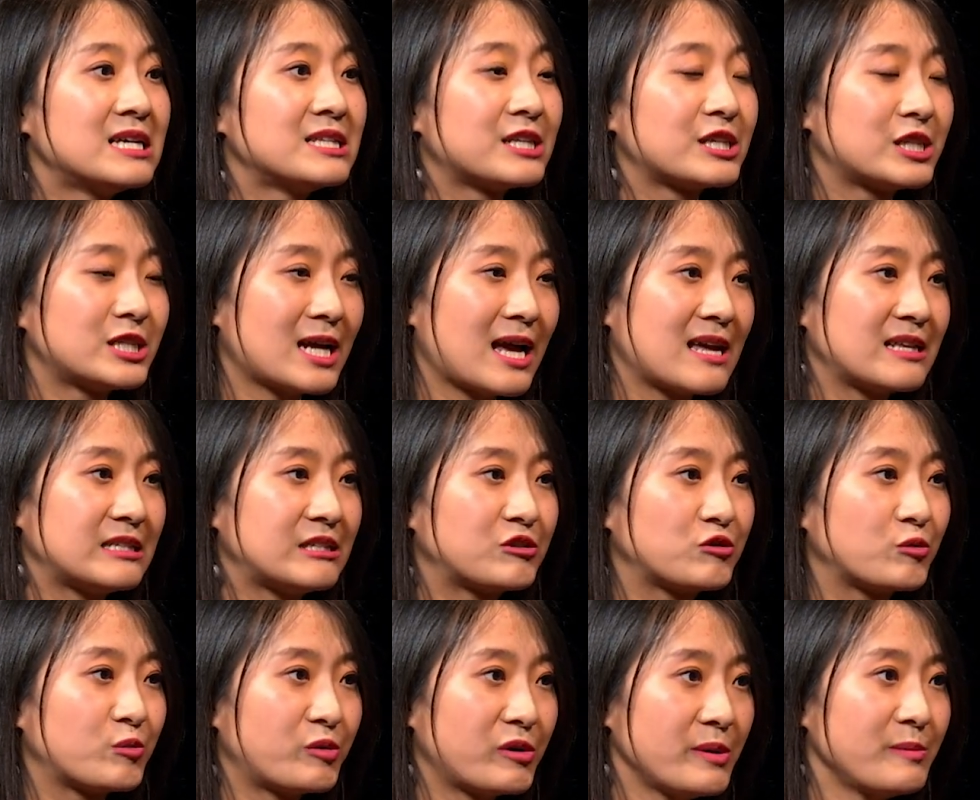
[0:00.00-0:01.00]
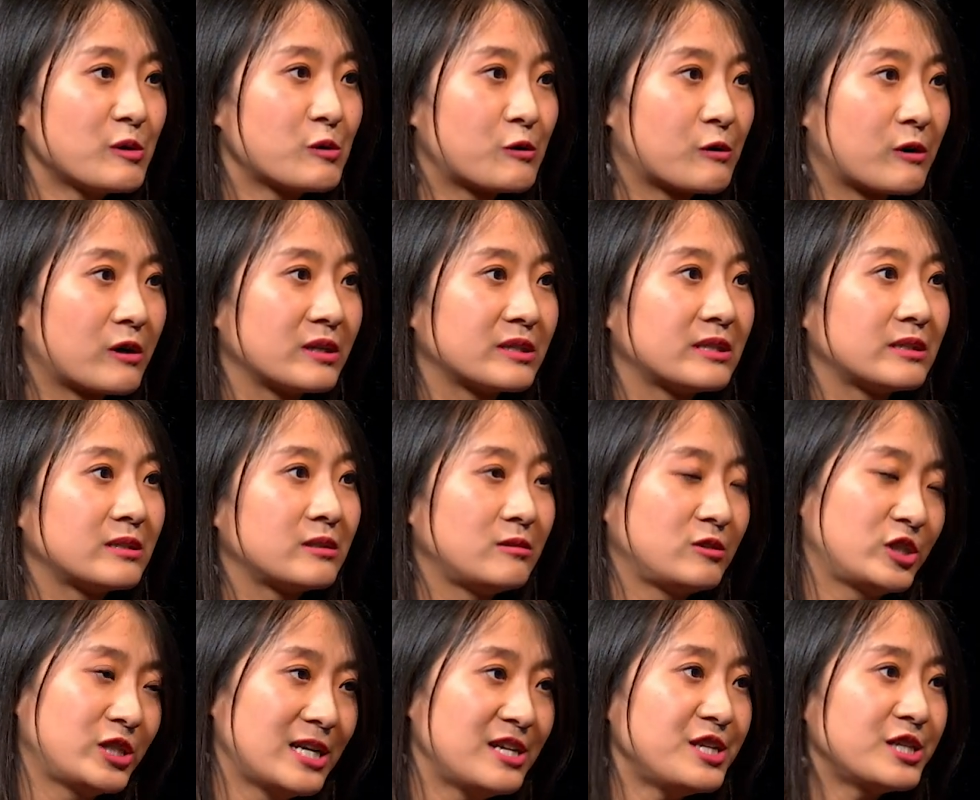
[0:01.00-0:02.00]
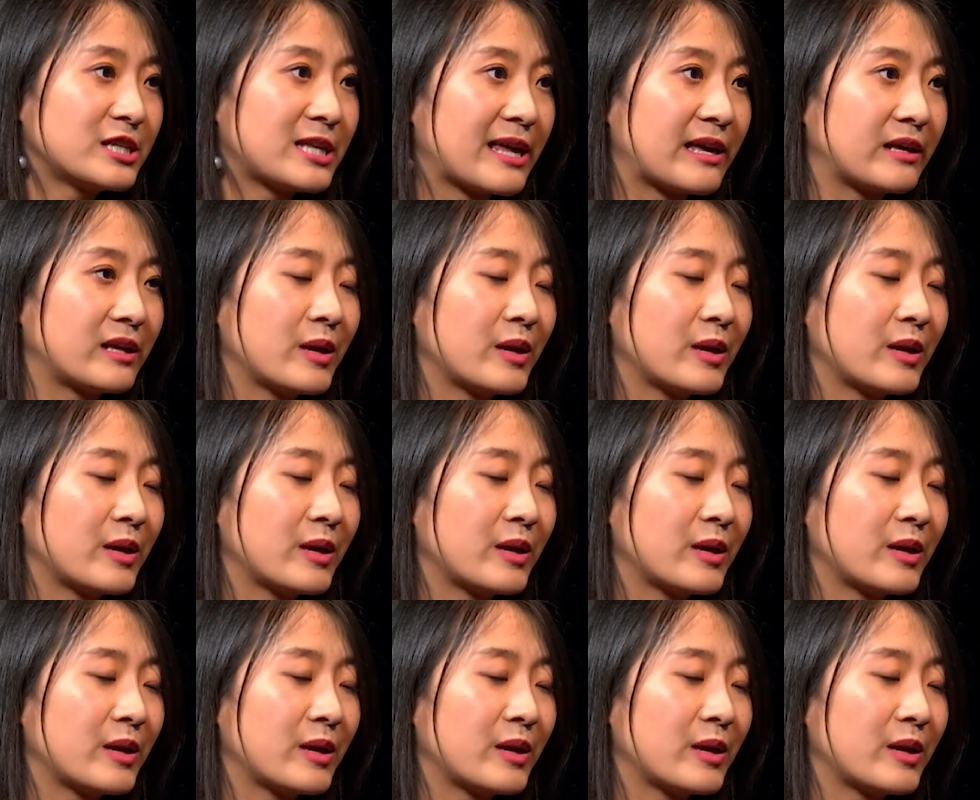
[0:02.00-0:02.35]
the Chinese Supreme Court changed it